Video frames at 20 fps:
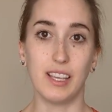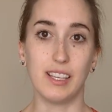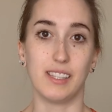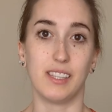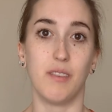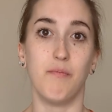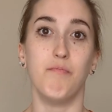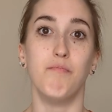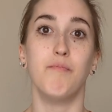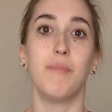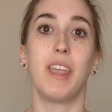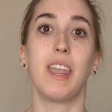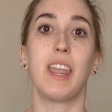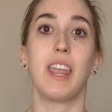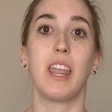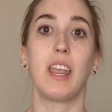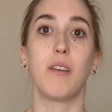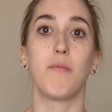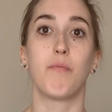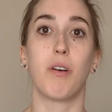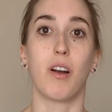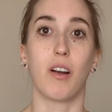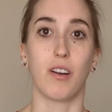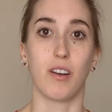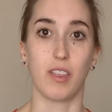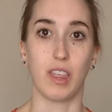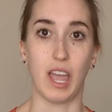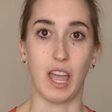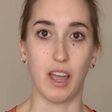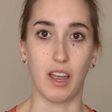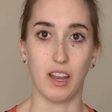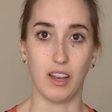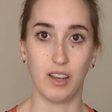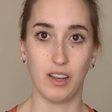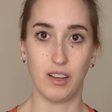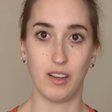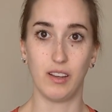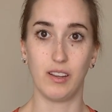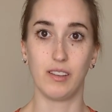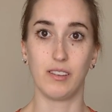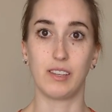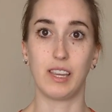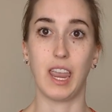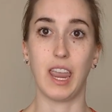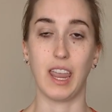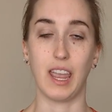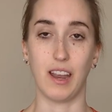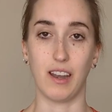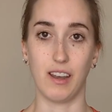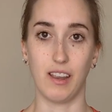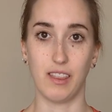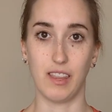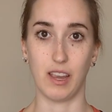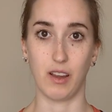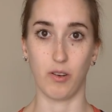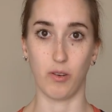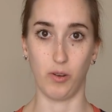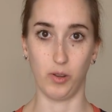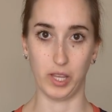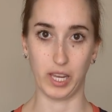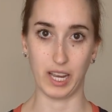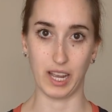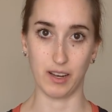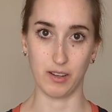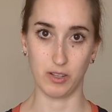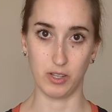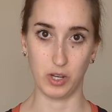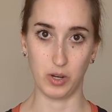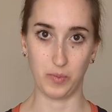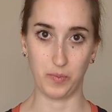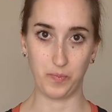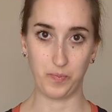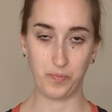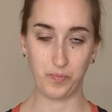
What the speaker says: is the main part of that can that you're holding on to.